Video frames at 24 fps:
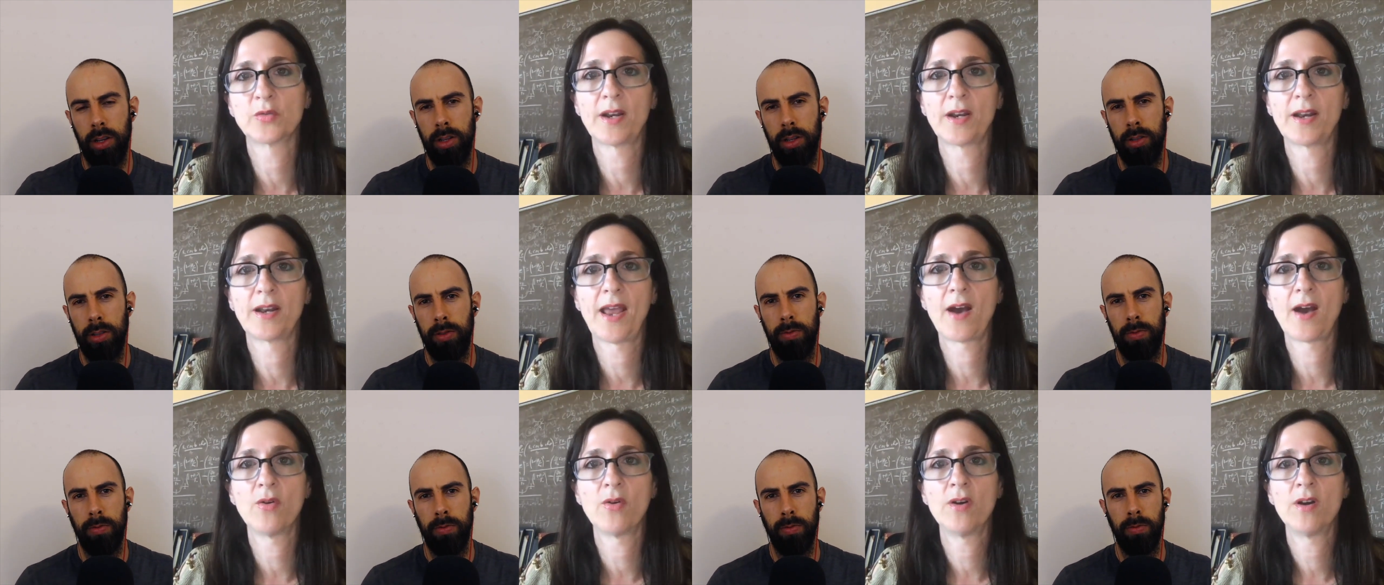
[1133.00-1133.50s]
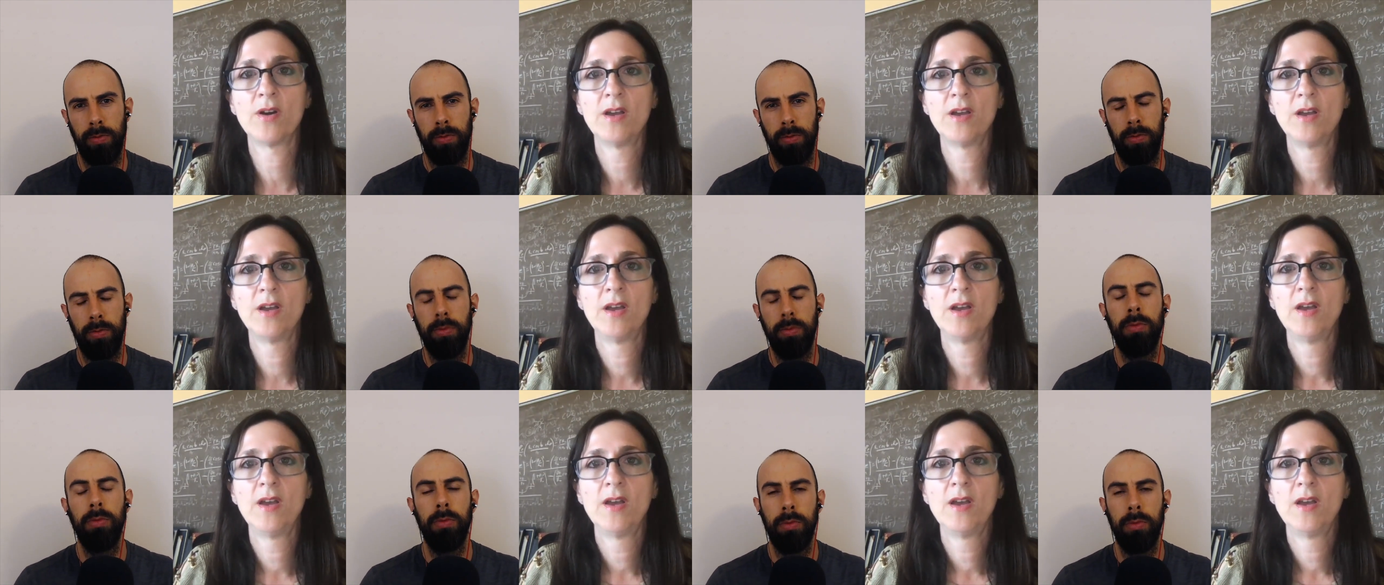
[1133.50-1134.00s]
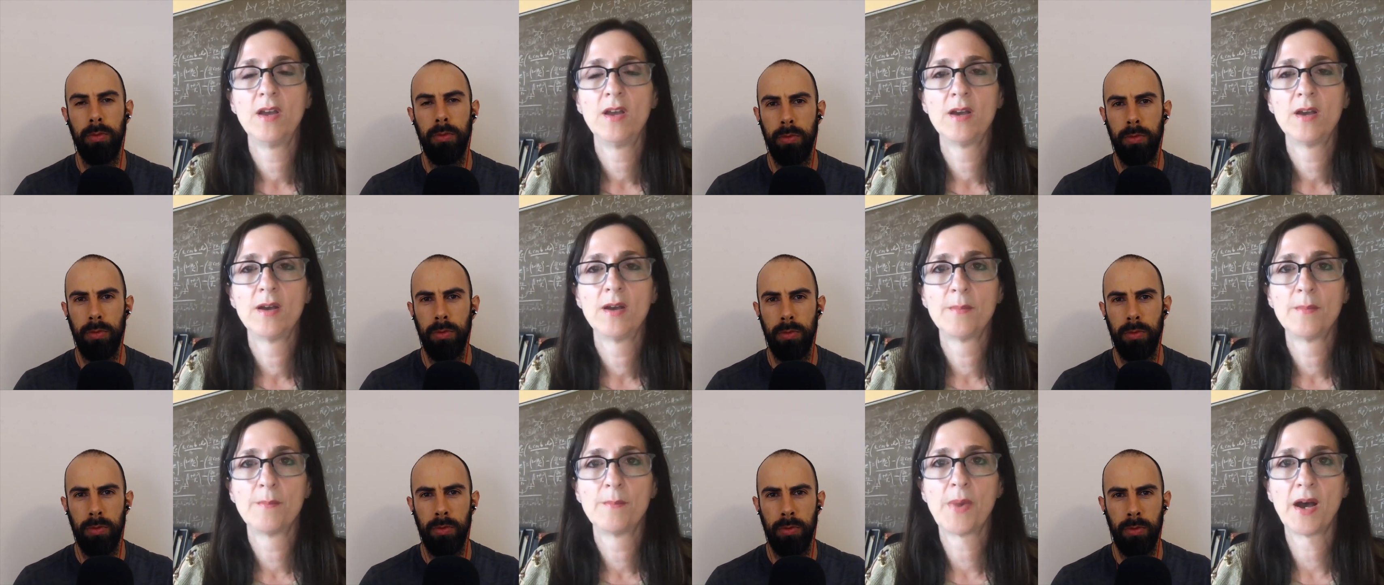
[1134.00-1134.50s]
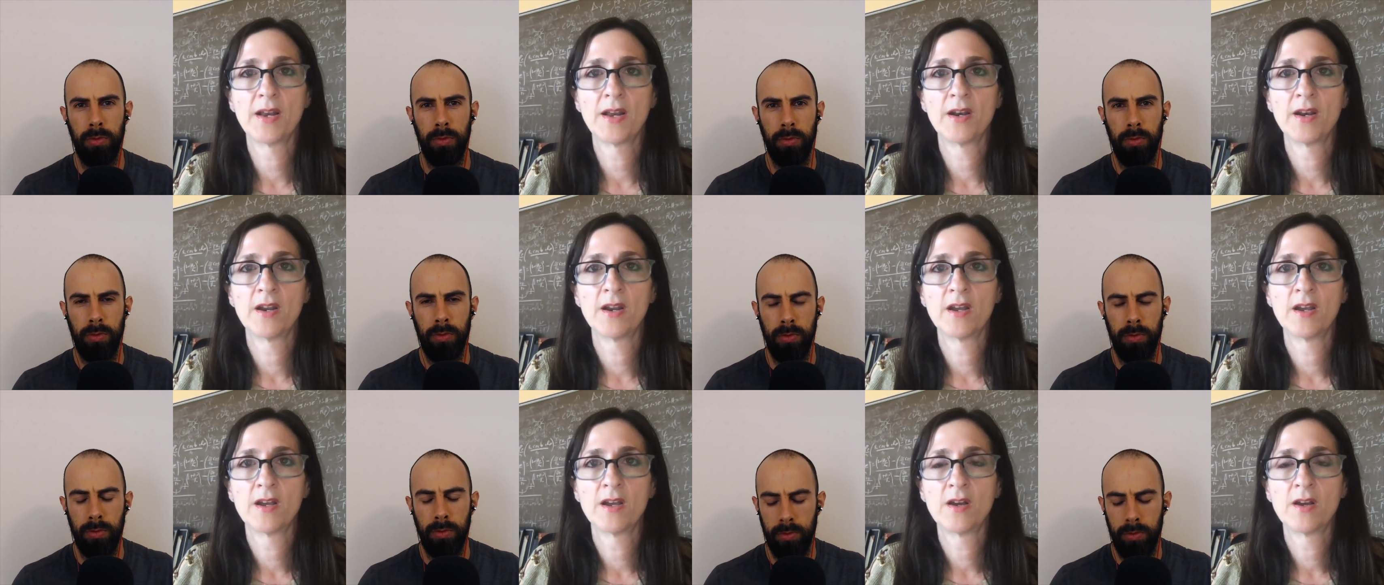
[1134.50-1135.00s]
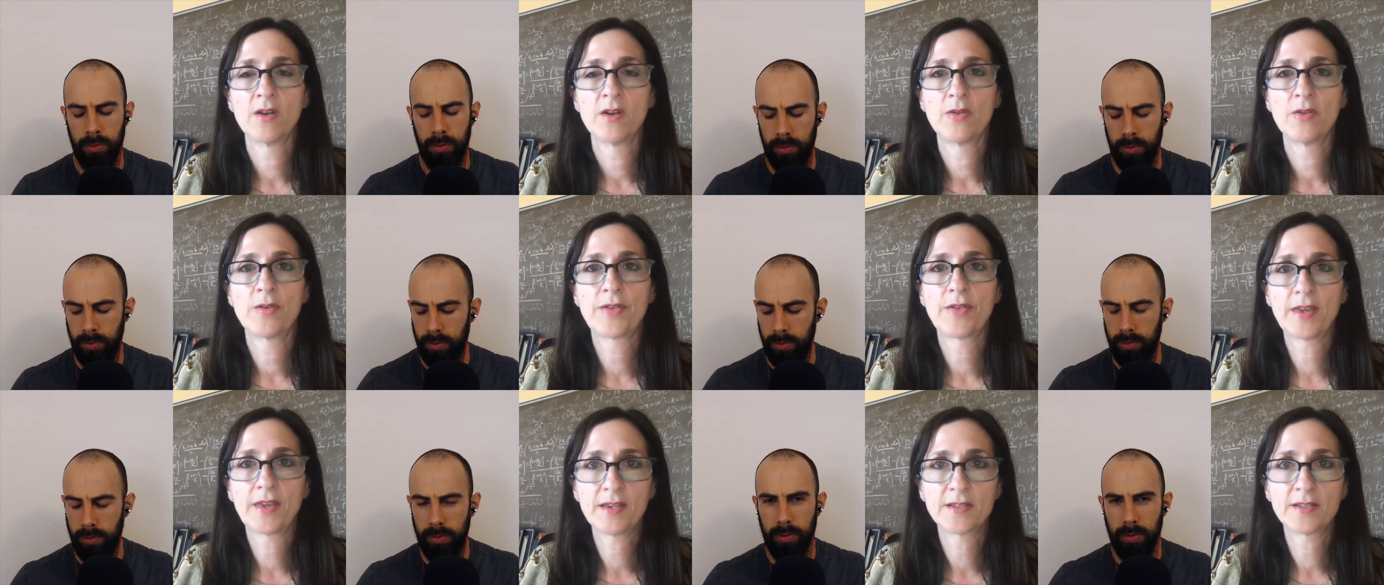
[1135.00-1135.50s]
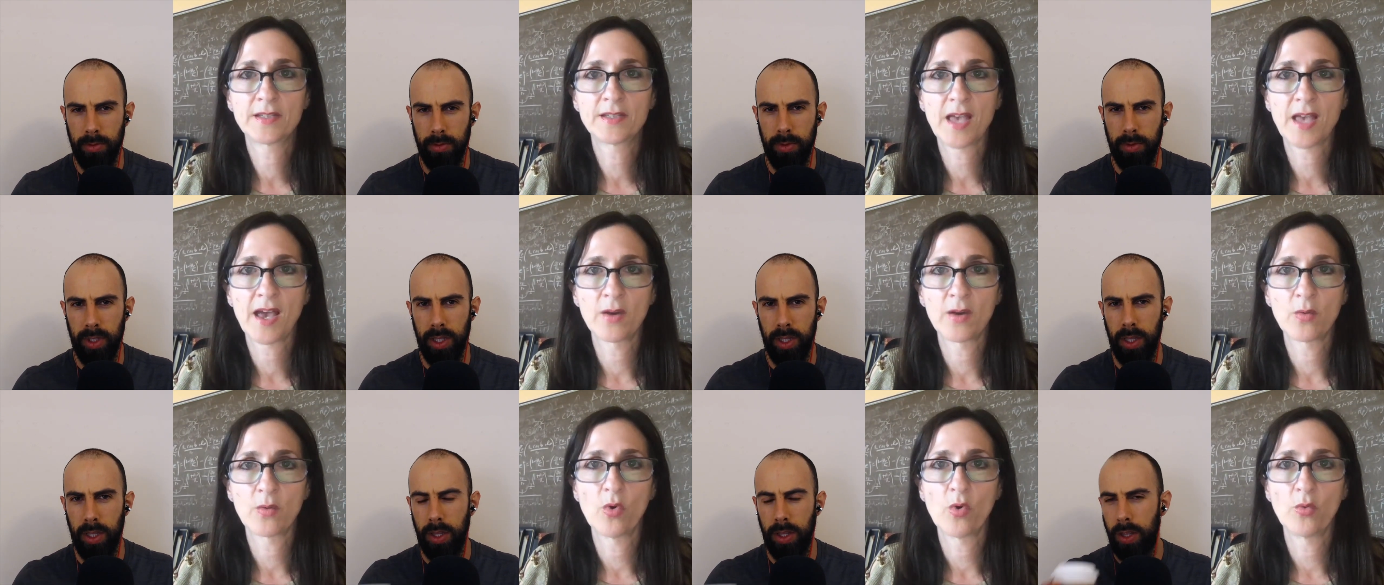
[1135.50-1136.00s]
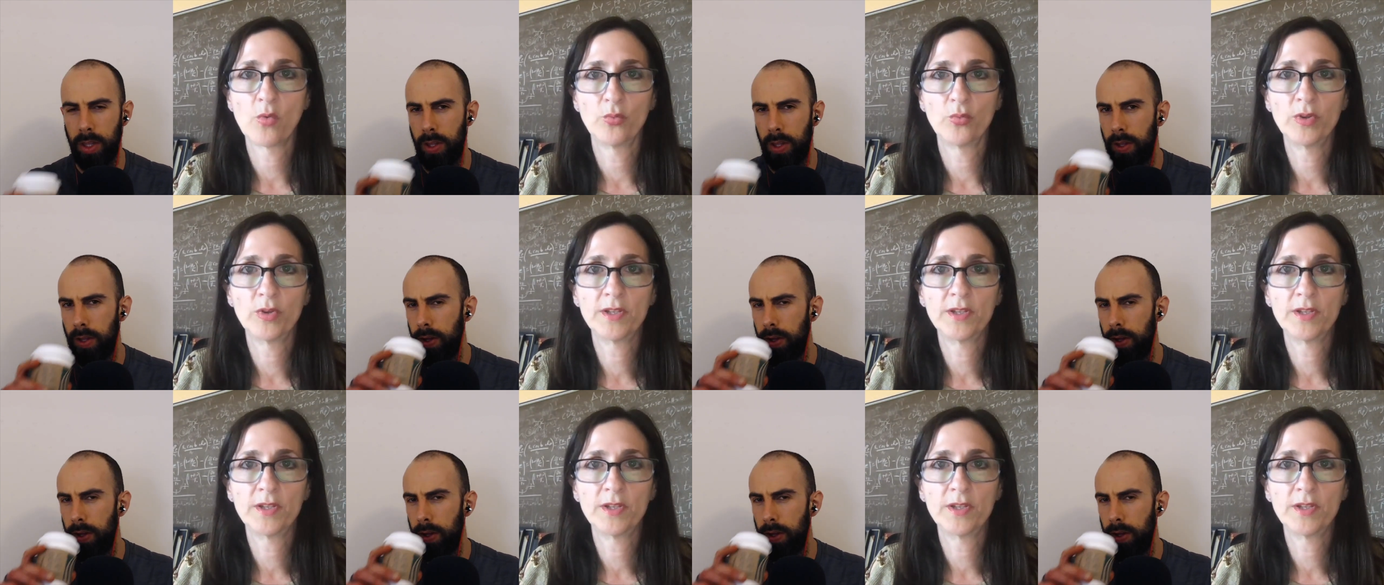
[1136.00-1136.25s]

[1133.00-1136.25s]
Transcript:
Speaker 1: right now. But the thing is that what